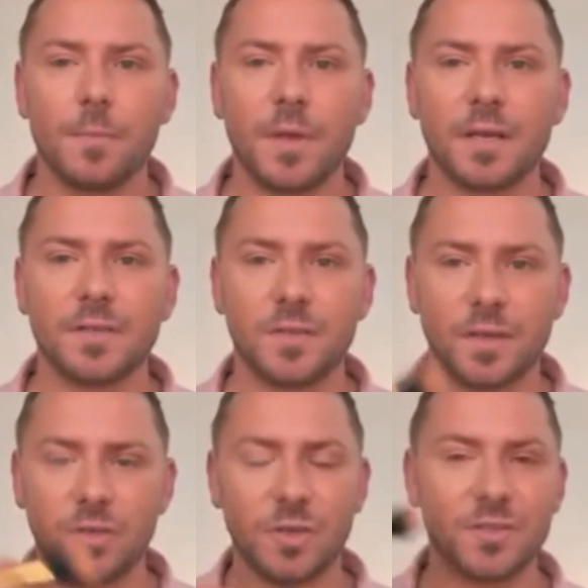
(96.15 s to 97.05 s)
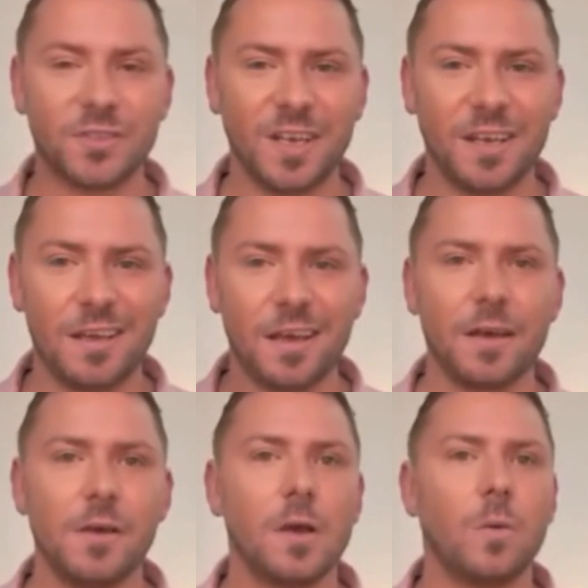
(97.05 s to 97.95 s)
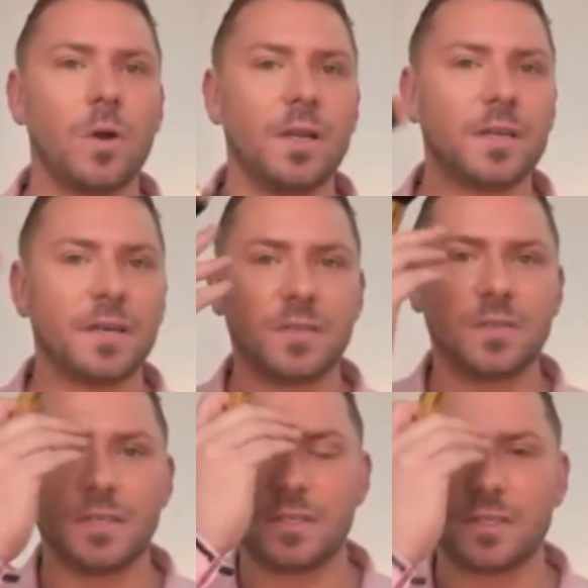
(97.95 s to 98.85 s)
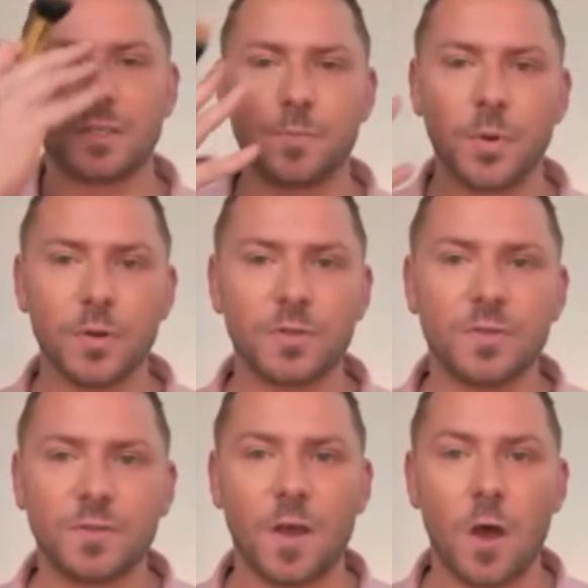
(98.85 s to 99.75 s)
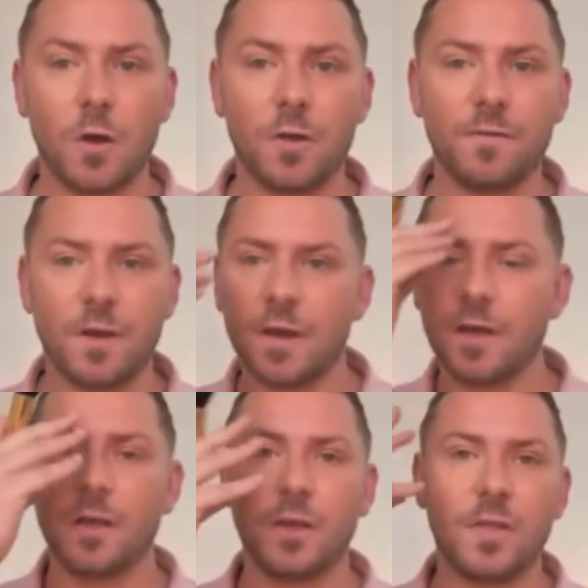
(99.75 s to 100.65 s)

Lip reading: because as you can see here, what it does is it disperses it over